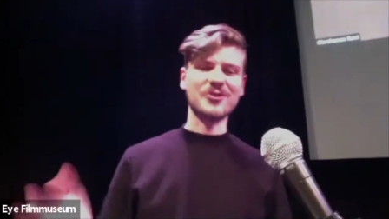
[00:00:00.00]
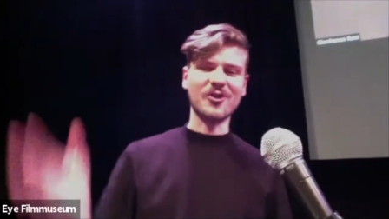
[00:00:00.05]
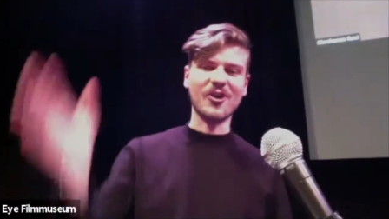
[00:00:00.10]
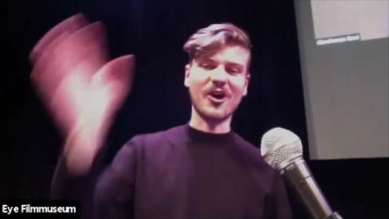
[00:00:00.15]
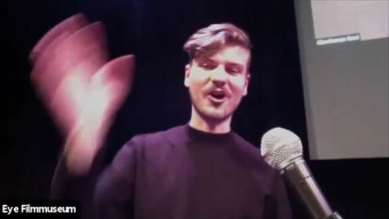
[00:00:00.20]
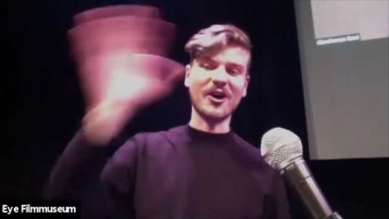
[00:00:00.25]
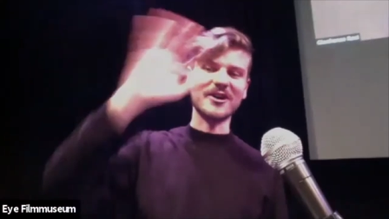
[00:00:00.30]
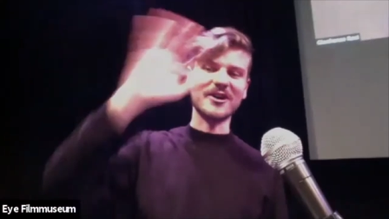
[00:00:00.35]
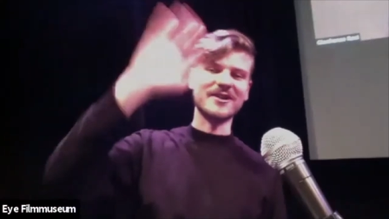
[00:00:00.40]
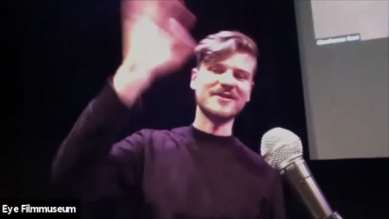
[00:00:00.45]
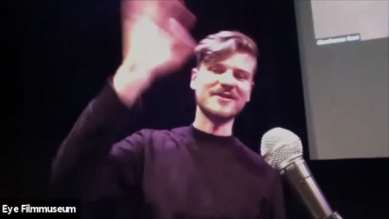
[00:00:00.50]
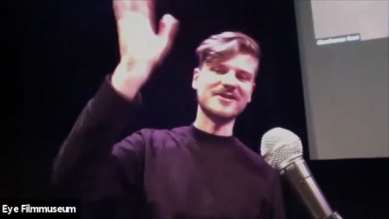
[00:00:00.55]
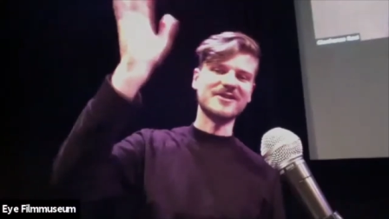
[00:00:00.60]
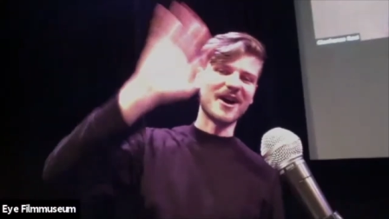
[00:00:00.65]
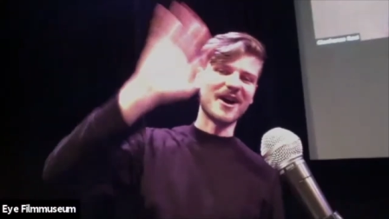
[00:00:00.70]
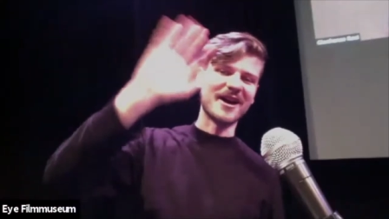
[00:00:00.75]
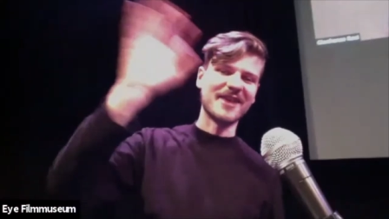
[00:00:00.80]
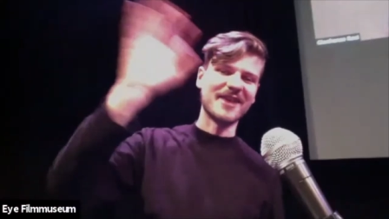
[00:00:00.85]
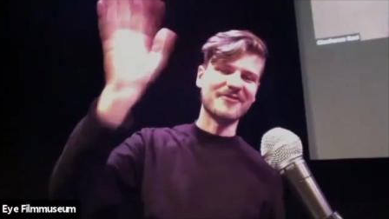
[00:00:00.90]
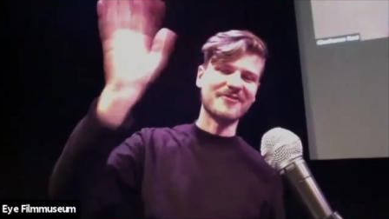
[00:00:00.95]
audience.
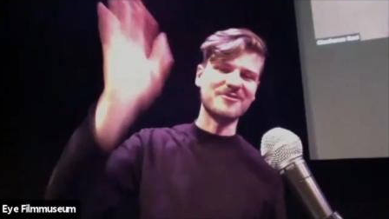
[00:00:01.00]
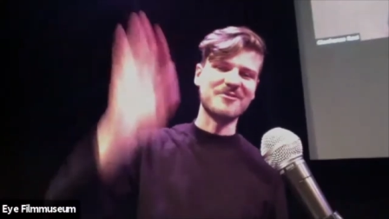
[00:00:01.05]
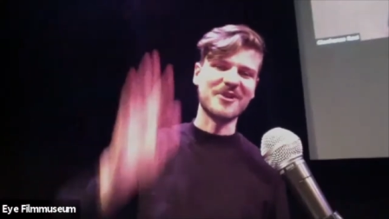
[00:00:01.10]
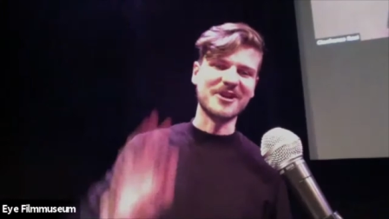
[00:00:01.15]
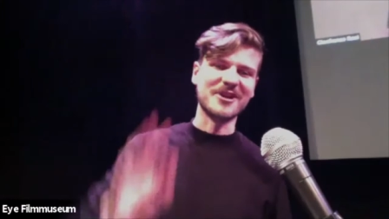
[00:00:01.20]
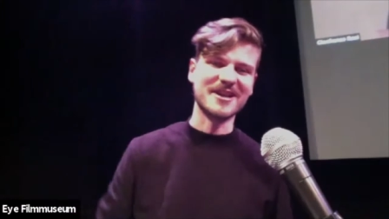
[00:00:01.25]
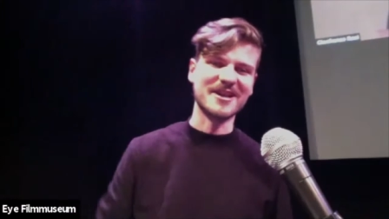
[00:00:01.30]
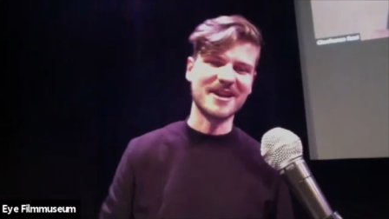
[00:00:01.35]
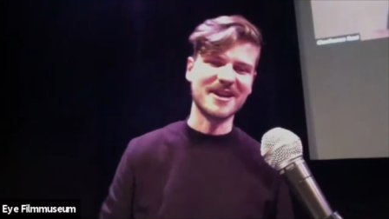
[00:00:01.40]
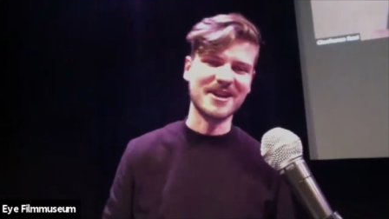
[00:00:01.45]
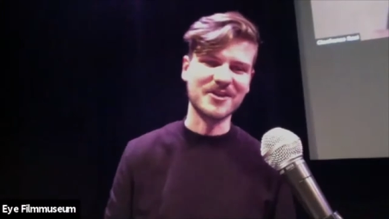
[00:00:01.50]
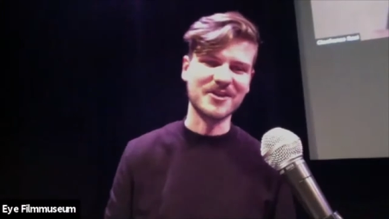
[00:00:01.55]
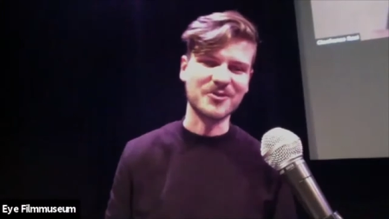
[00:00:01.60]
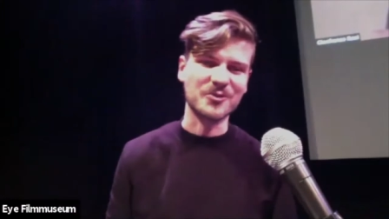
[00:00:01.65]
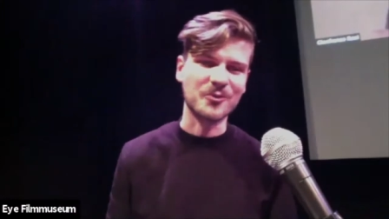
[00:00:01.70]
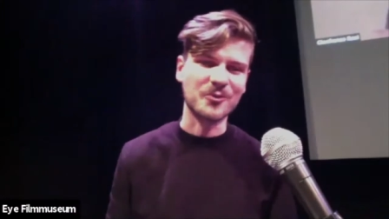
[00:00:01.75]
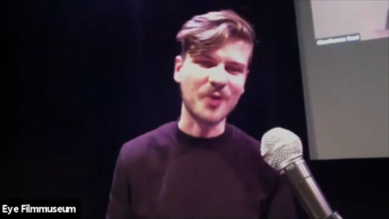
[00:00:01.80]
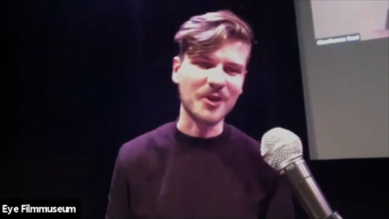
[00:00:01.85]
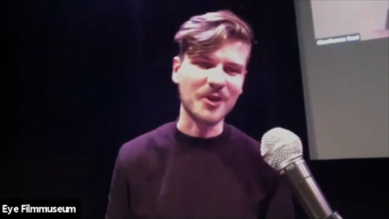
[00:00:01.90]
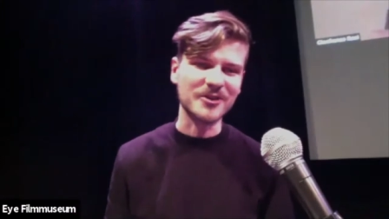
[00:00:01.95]
Hi, everybody in
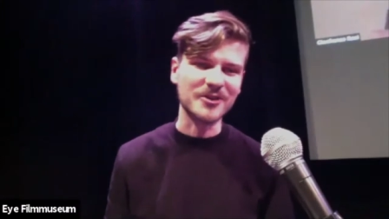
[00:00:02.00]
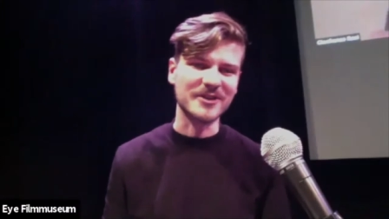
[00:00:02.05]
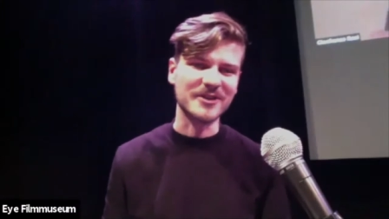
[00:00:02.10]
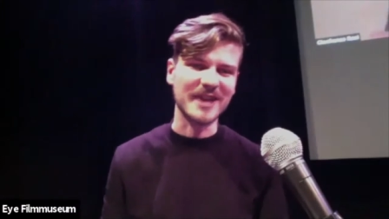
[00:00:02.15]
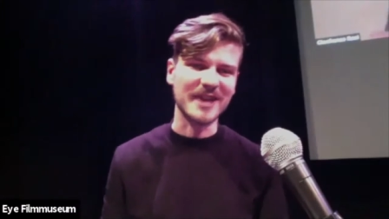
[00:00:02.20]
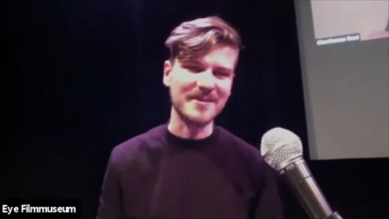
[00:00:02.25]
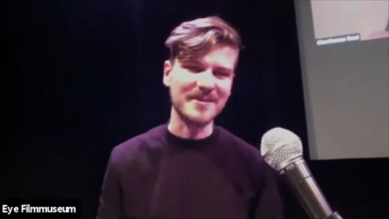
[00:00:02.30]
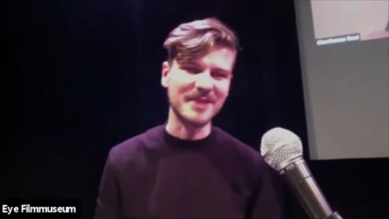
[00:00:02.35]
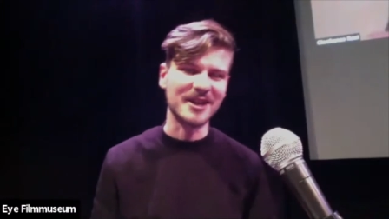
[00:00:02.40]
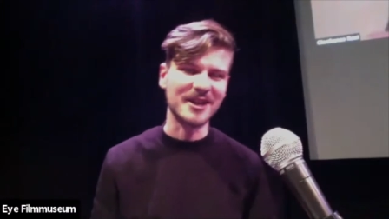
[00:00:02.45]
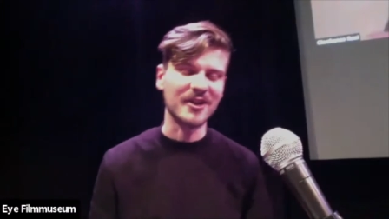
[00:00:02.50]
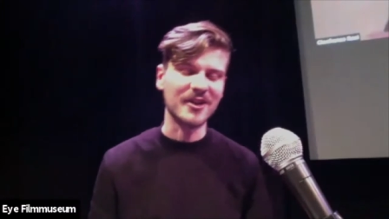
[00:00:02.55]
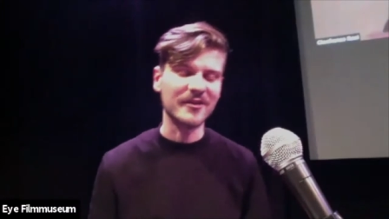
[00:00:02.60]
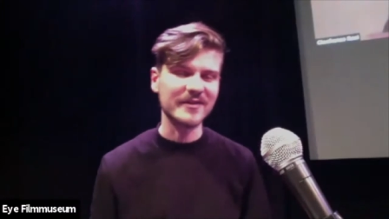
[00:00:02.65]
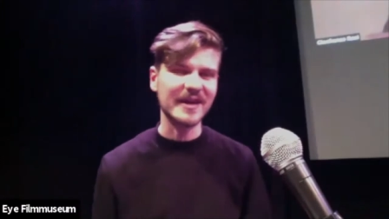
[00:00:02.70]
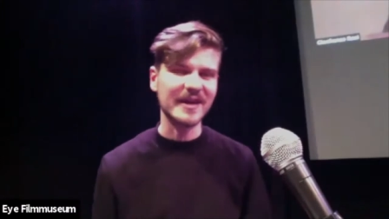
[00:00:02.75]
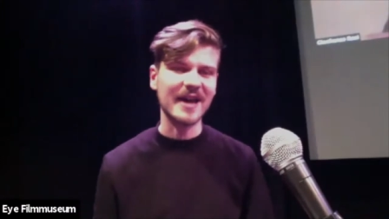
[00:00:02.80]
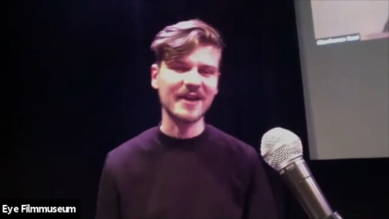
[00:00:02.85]
Rotterdam, in Lantaren